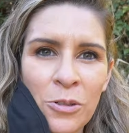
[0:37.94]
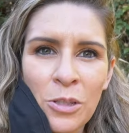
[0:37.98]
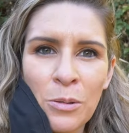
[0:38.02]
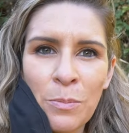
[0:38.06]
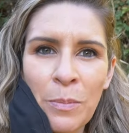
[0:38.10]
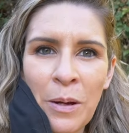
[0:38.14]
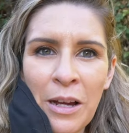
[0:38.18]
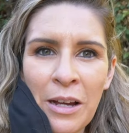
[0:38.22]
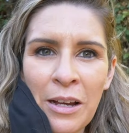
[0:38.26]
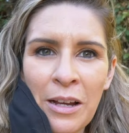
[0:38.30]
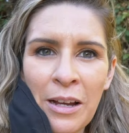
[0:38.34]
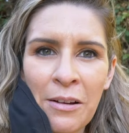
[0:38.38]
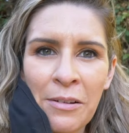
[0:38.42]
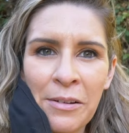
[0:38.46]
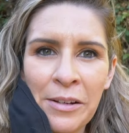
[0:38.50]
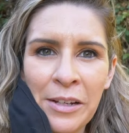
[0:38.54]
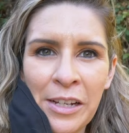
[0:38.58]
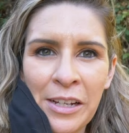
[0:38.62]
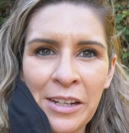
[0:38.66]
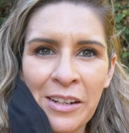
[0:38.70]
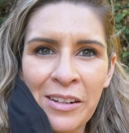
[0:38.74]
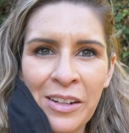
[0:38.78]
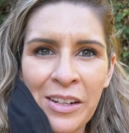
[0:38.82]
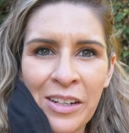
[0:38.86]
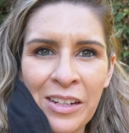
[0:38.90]
spot out
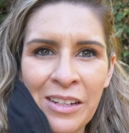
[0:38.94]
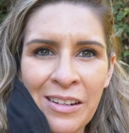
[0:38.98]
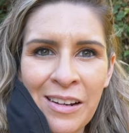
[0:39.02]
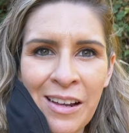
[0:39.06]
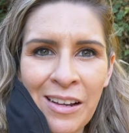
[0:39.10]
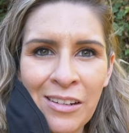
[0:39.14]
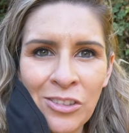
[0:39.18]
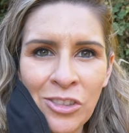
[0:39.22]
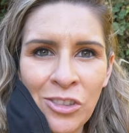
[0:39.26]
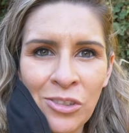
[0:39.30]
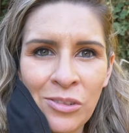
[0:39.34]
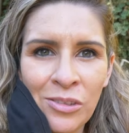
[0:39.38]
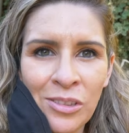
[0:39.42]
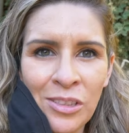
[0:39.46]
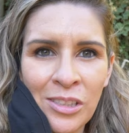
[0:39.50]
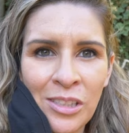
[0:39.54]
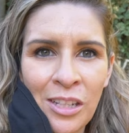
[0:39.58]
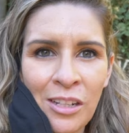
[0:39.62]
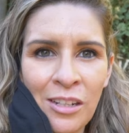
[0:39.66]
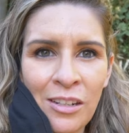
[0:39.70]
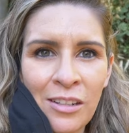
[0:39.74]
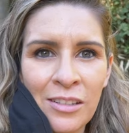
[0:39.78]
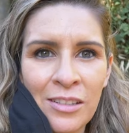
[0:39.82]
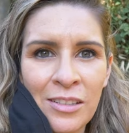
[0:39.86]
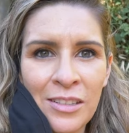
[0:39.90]
here in National
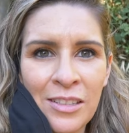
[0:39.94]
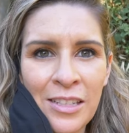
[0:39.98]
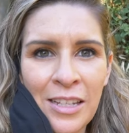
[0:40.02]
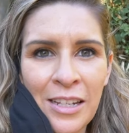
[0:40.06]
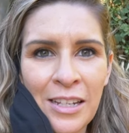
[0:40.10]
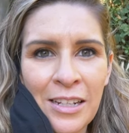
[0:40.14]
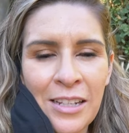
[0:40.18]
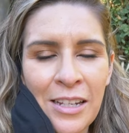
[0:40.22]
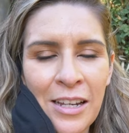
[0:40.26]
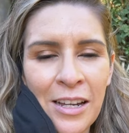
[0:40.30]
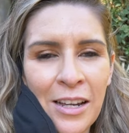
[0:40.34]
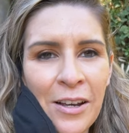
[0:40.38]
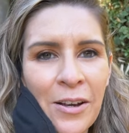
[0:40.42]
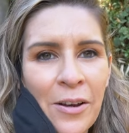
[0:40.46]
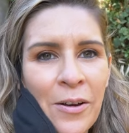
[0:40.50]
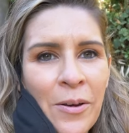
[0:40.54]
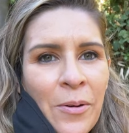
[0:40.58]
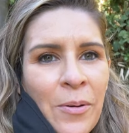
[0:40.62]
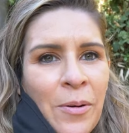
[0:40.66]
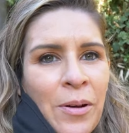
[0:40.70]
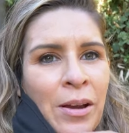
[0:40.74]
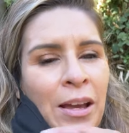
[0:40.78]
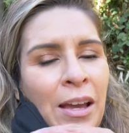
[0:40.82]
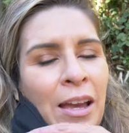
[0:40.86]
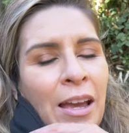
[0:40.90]
City in San
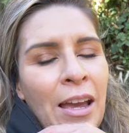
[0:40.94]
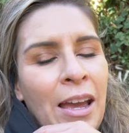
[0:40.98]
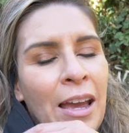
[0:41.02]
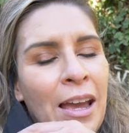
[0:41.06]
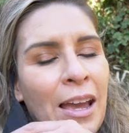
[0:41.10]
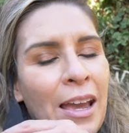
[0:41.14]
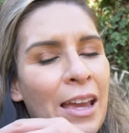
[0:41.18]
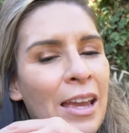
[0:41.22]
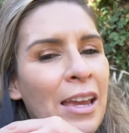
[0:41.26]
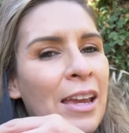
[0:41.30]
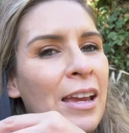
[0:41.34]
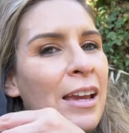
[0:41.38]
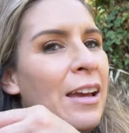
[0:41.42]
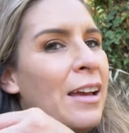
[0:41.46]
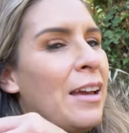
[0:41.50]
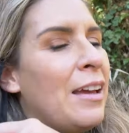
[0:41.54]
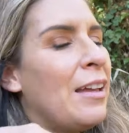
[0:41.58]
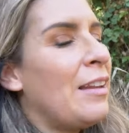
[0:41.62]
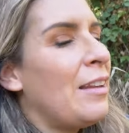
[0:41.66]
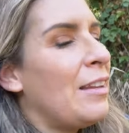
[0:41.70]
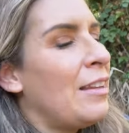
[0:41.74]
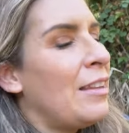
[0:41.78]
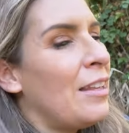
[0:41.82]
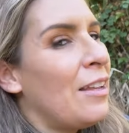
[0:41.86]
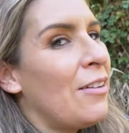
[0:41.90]
Diego,
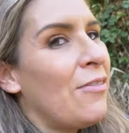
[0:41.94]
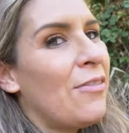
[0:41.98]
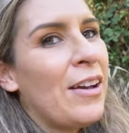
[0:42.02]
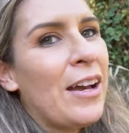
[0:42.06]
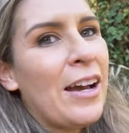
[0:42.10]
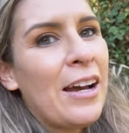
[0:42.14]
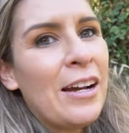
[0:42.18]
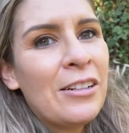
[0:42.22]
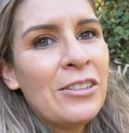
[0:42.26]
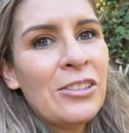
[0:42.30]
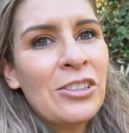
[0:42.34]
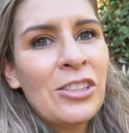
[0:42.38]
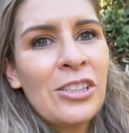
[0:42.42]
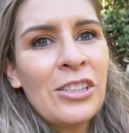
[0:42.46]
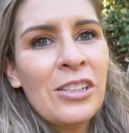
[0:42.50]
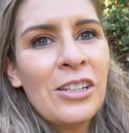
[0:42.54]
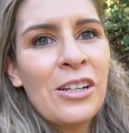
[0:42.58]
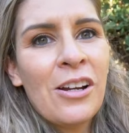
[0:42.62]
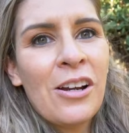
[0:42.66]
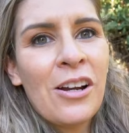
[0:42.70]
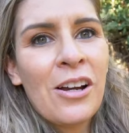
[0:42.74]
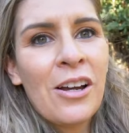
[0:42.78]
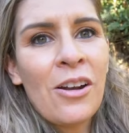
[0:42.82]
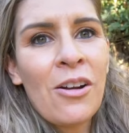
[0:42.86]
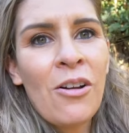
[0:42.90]
and they've actually
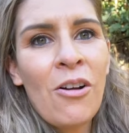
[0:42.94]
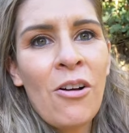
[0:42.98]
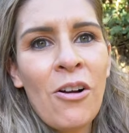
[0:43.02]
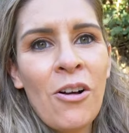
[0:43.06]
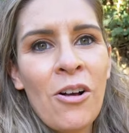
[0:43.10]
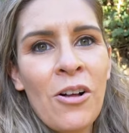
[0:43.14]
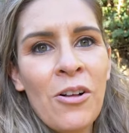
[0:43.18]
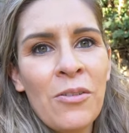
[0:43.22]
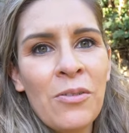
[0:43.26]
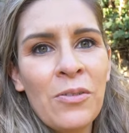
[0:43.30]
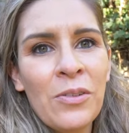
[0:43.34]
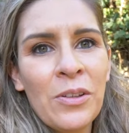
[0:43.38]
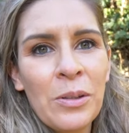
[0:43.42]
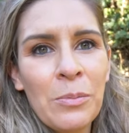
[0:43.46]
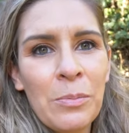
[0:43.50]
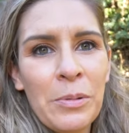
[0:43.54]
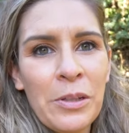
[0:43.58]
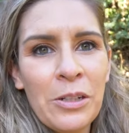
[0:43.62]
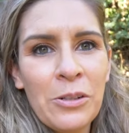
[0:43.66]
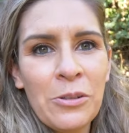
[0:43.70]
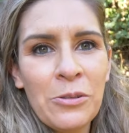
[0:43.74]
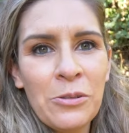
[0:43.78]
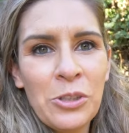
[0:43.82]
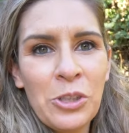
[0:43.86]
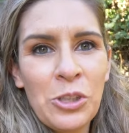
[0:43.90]
got all
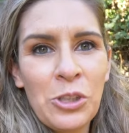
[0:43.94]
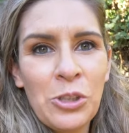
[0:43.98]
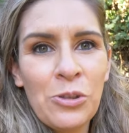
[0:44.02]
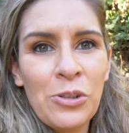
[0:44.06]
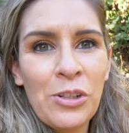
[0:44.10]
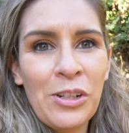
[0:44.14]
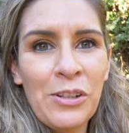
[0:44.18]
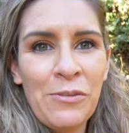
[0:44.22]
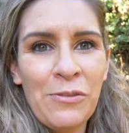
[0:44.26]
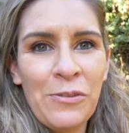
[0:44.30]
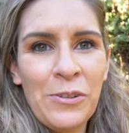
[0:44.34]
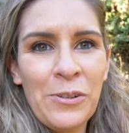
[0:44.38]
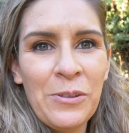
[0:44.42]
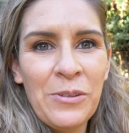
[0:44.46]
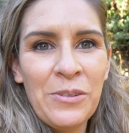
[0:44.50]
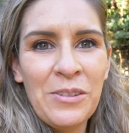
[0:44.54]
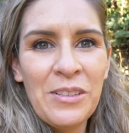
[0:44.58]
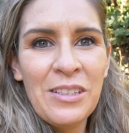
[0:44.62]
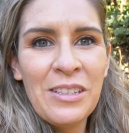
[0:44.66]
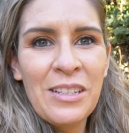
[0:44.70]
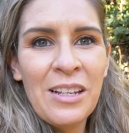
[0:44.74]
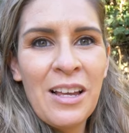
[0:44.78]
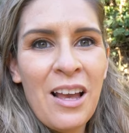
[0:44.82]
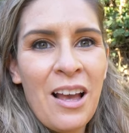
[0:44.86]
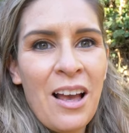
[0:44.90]
Filipino street
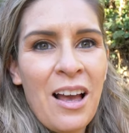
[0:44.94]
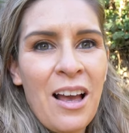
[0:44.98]
foods.